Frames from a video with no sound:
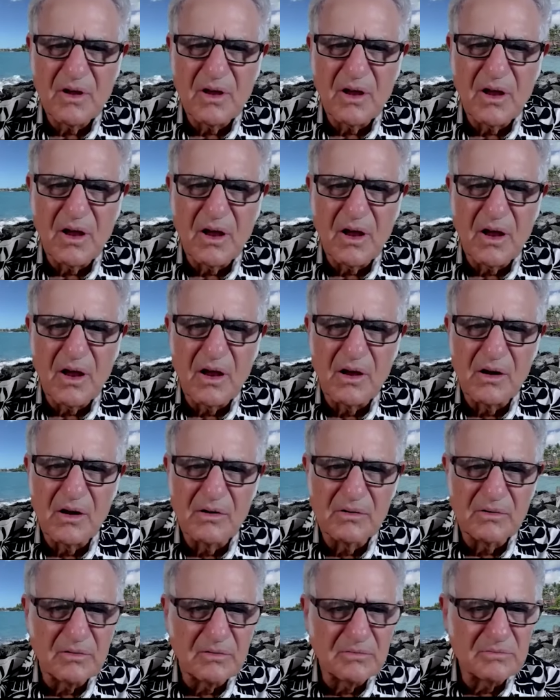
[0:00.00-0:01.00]

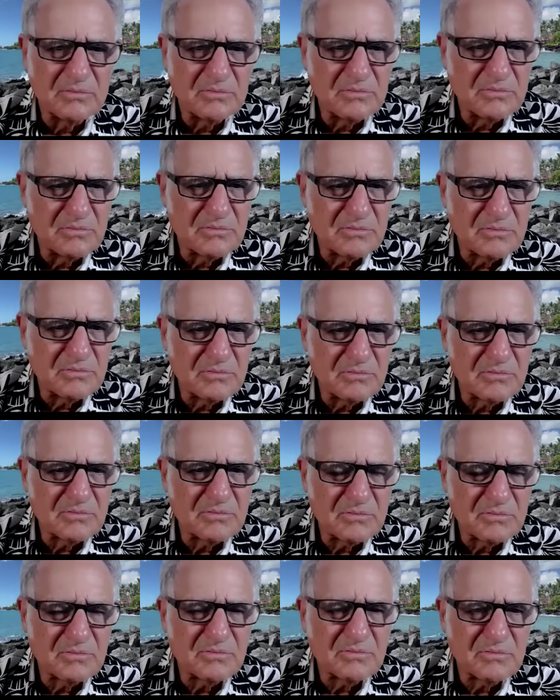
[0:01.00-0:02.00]

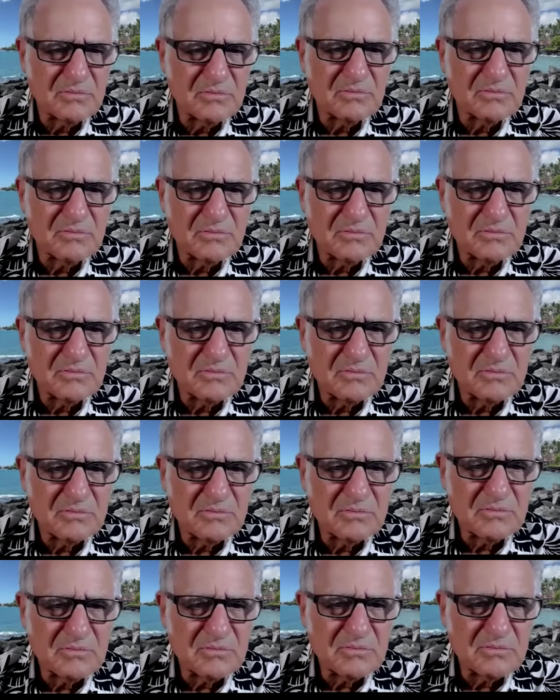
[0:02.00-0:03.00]

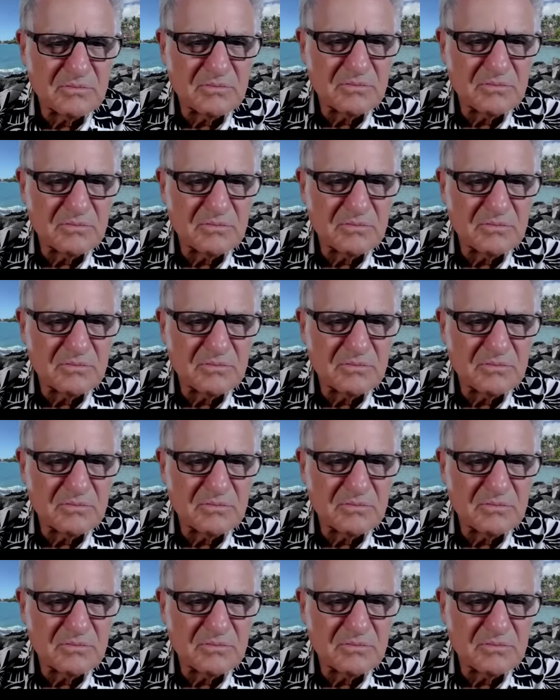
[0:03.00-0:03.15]
(silent)